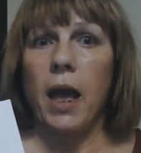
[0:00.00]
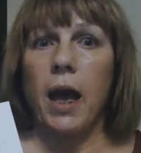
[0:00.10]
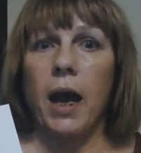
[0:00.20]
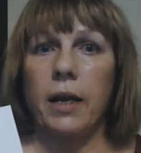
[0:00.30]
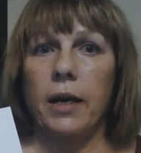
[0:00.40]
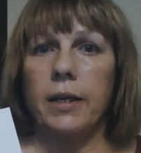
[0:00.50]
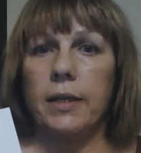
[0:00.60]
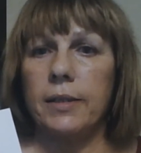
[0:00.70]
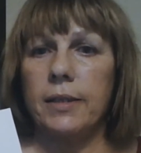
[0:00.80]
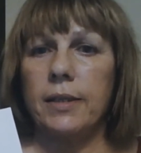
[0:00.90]
And I
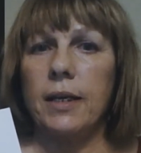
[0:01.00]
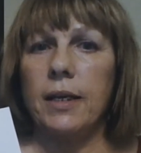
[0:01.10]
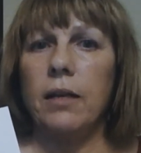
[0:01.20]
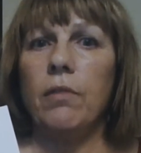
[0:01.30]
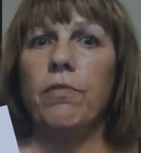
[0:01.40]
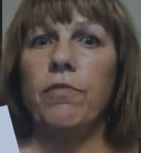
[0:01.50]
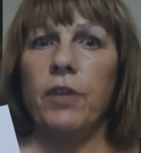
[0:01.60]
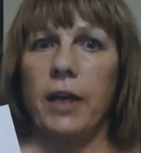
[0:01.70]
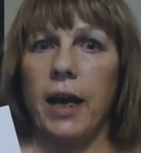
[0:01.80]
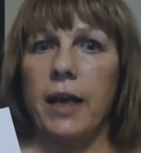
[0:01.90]
can still
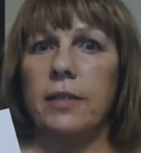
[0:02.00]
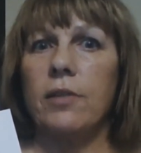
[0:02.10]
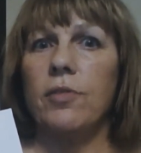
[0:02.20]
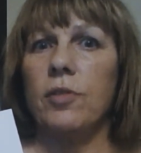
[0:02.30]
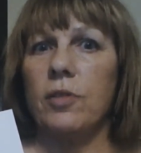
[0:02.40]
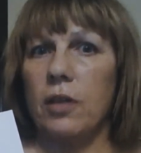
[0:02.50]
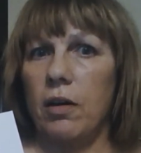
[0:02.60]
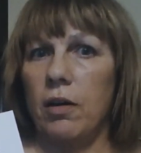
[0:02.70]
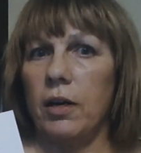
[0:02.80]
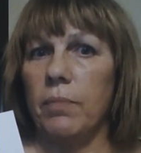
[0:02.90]
forget the
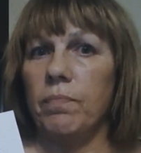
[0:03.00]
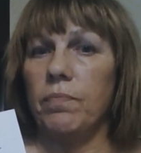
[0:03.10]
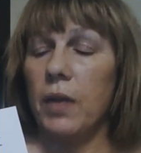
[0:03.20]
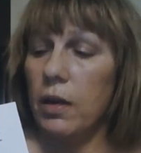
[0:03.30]
time.